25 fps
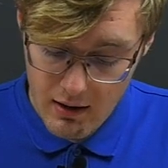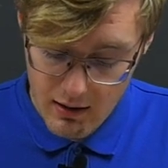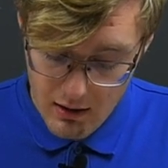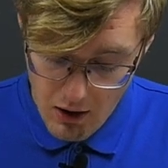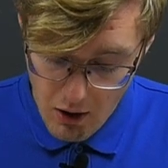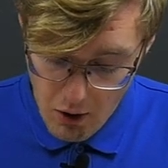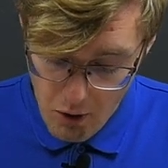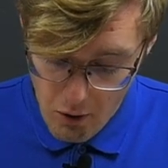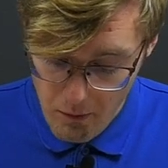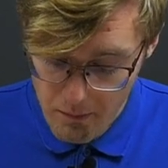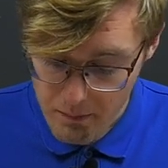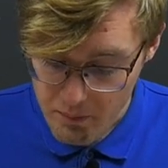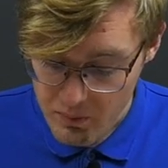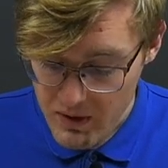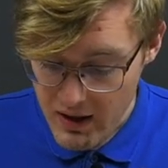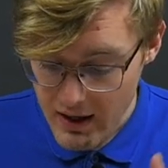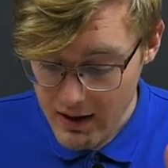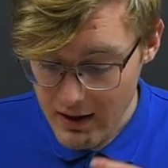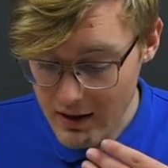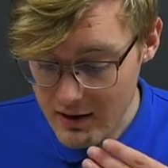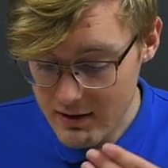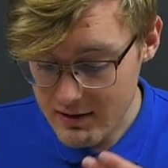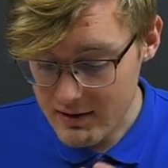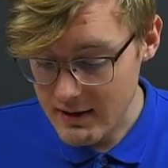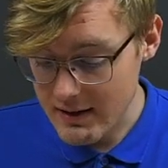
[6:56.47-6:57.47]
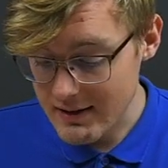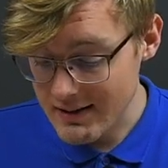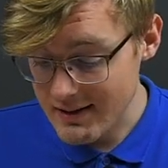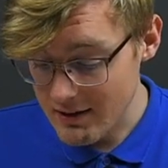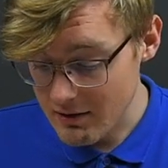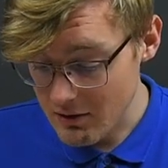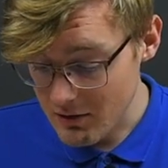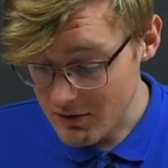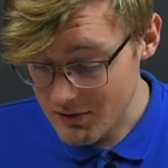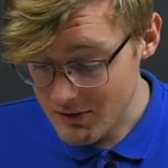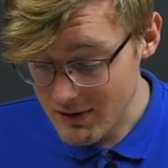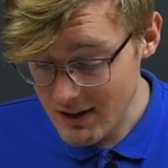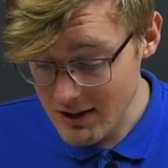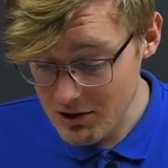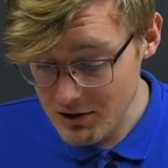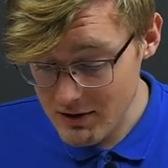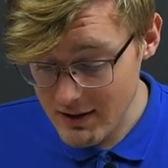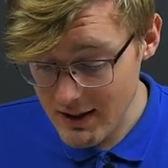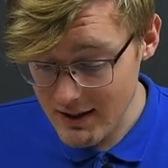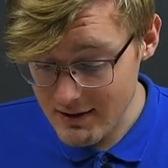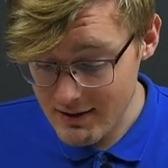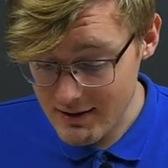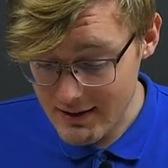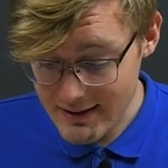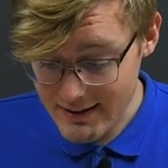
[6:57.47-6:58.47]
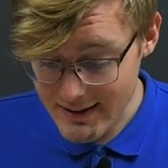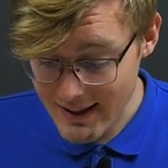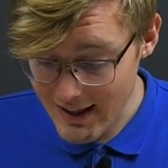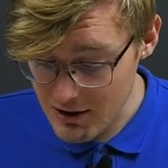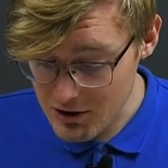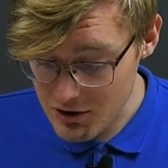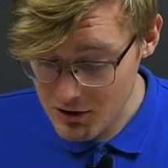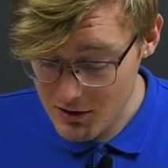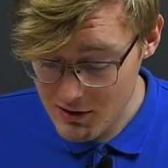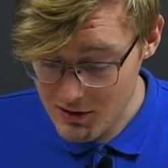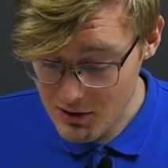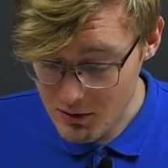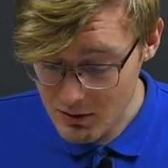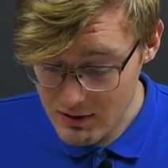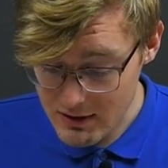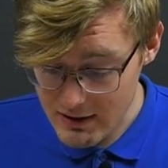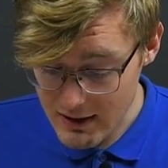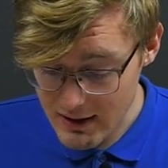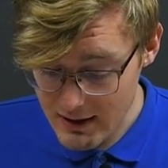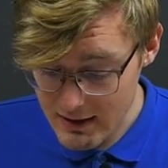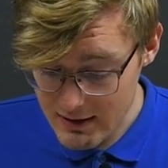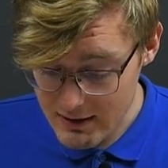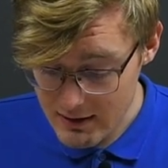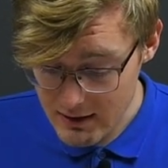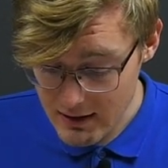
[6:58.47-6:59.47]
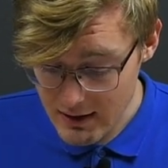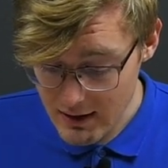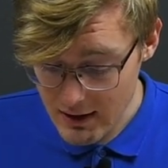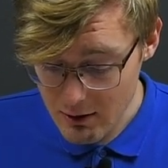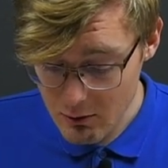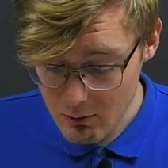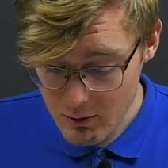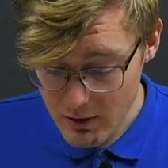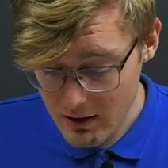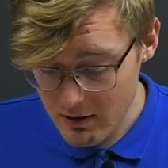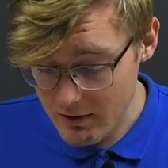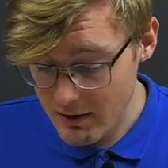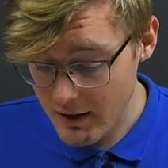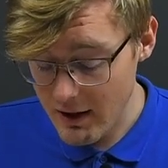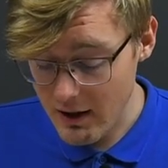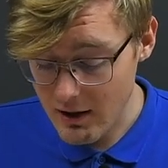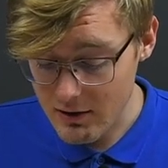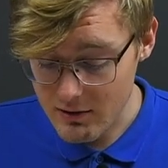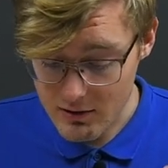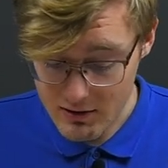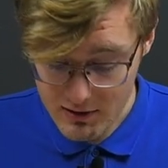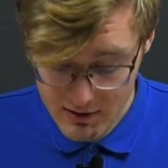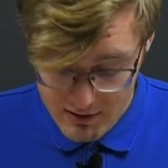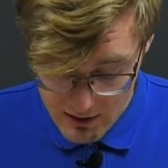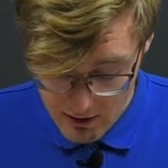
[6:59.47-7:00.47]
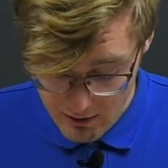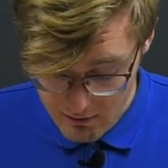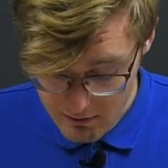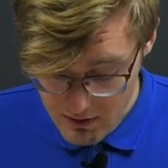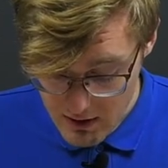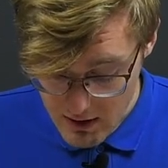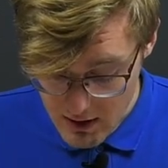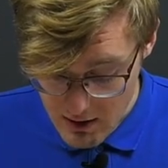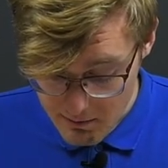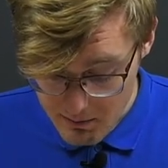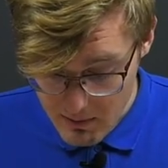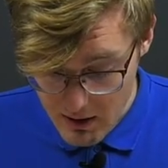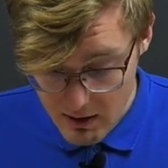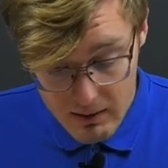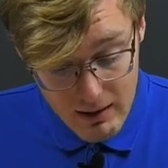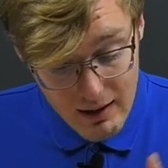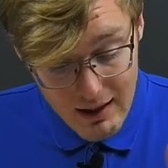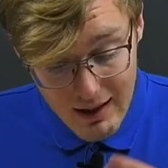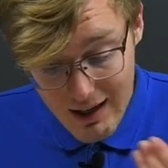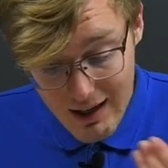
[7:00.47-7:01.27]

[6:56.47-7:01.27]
low. Here's the signal strength test, detection zone test, and well, the other stuff. But